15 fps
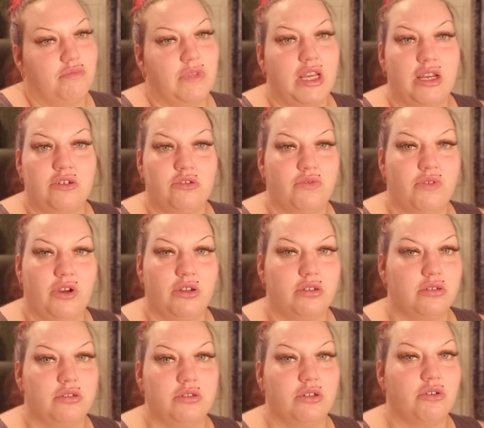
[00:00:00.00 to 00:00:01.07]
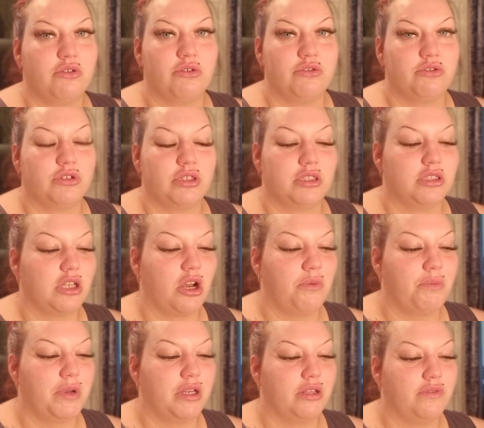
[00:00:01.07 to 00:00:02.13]
Yeah, I just find the country
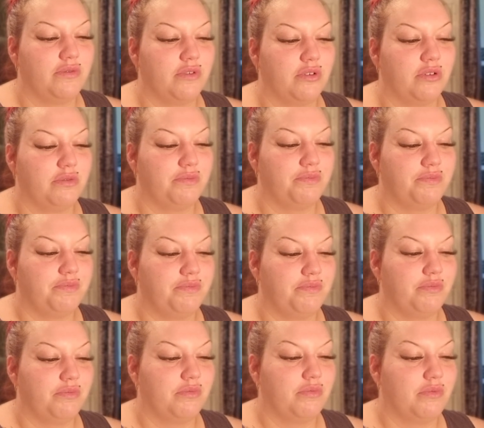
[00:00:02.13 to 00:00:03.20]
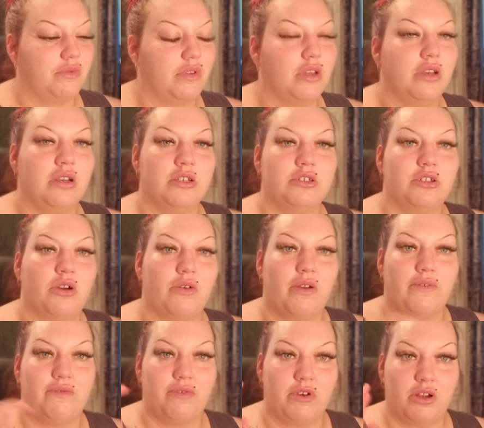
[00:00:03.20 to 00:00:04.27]
so peaceful.
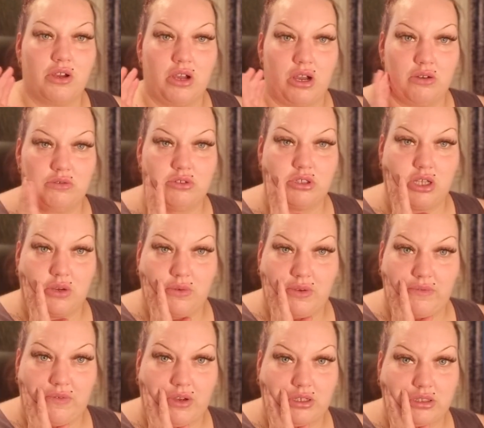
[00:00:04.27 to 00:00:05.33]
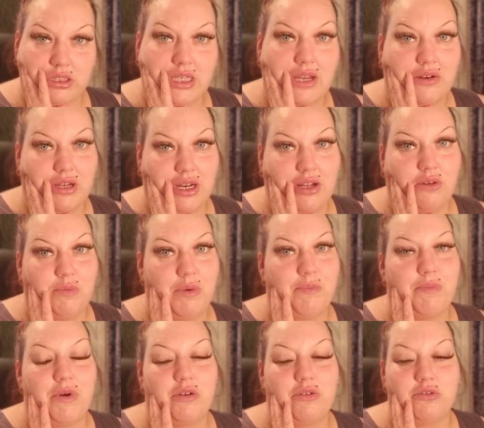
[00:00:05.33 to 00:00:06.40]
Sorry, I'm full of cold, so if I sound a little
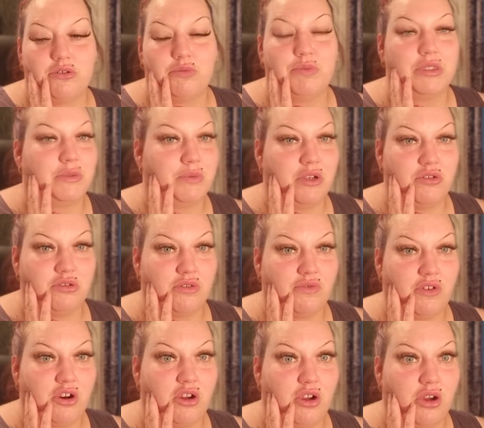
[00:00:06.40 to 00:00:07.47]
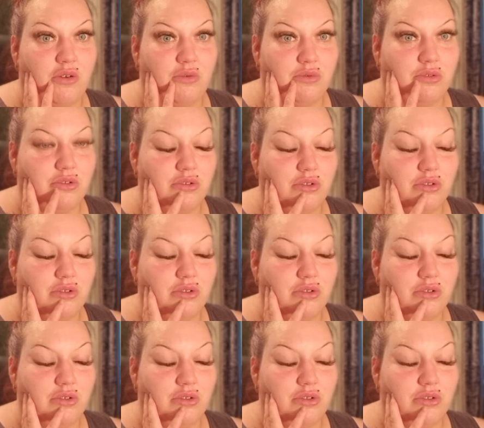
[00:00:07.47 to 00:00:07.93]
bit bunged up, it's because I've got a cold.